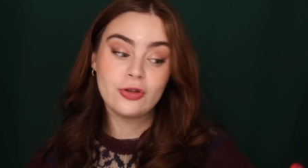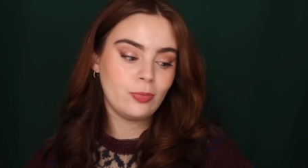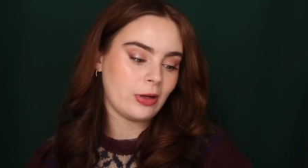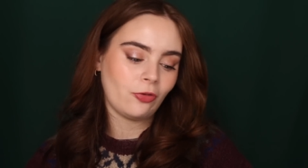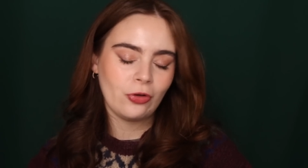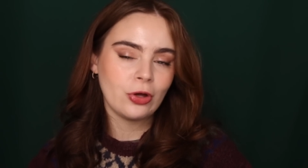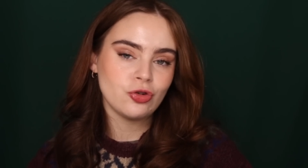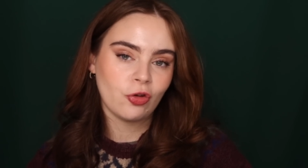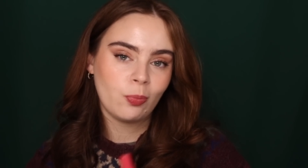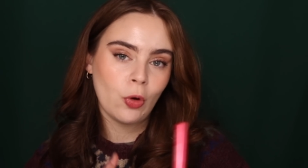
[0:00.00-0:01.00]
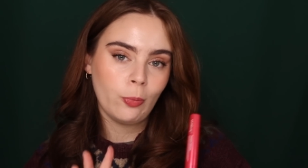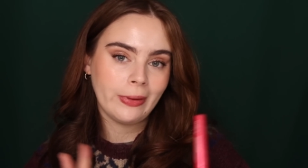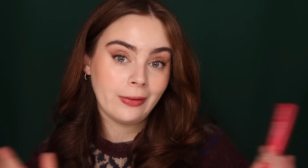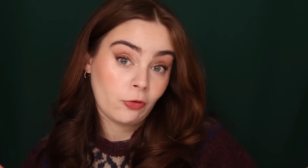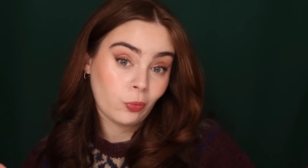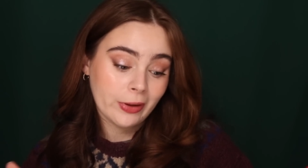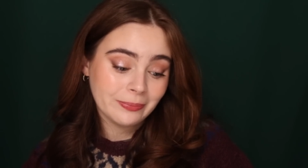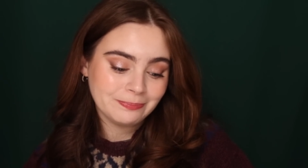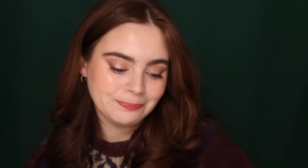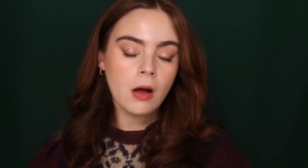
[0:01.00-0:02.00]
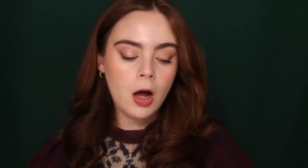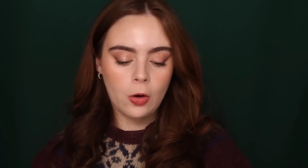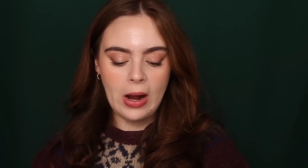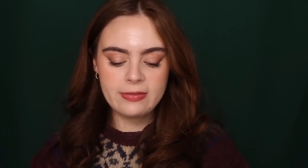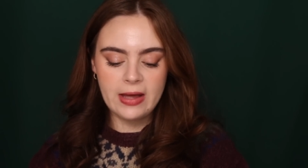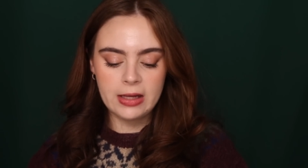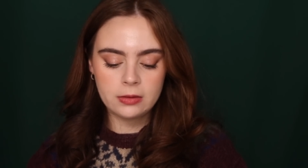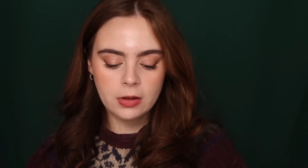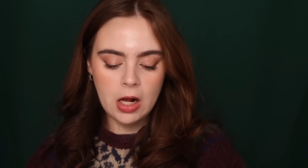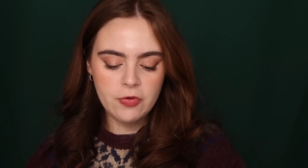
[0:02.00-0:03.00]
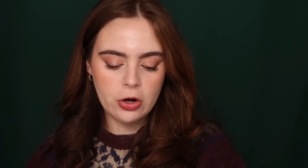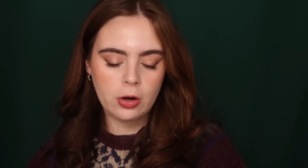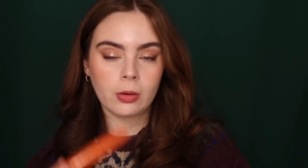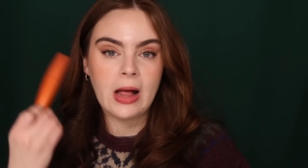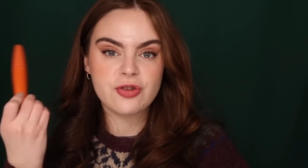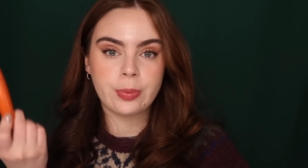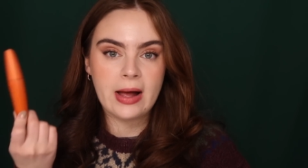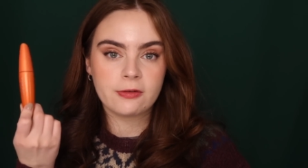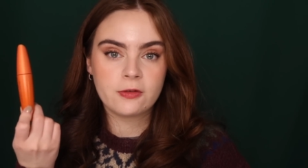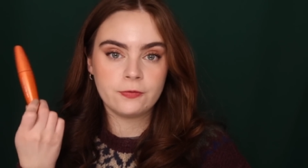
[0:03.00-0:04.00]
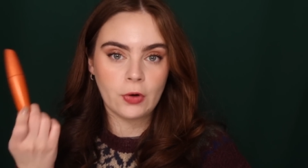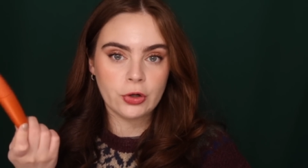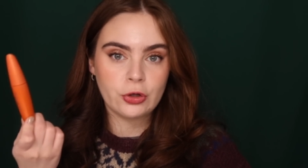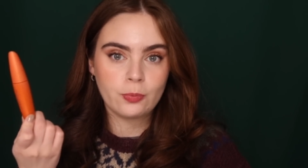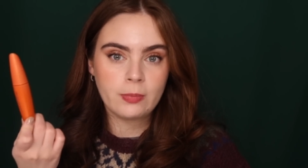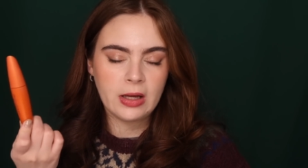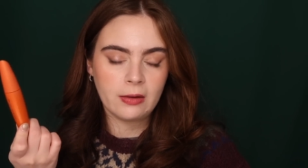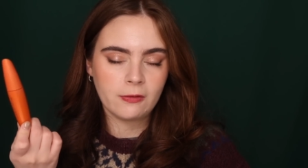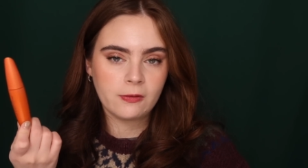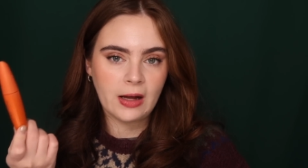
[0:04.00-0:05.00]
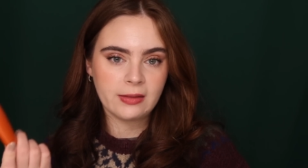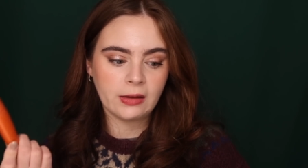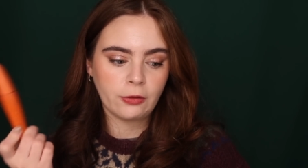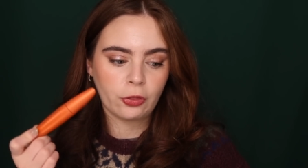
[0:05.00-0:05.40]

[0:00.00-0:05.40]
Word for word: to because you can just open this one. Oh, and then CoverGirl Lash Blast Volume is, I think,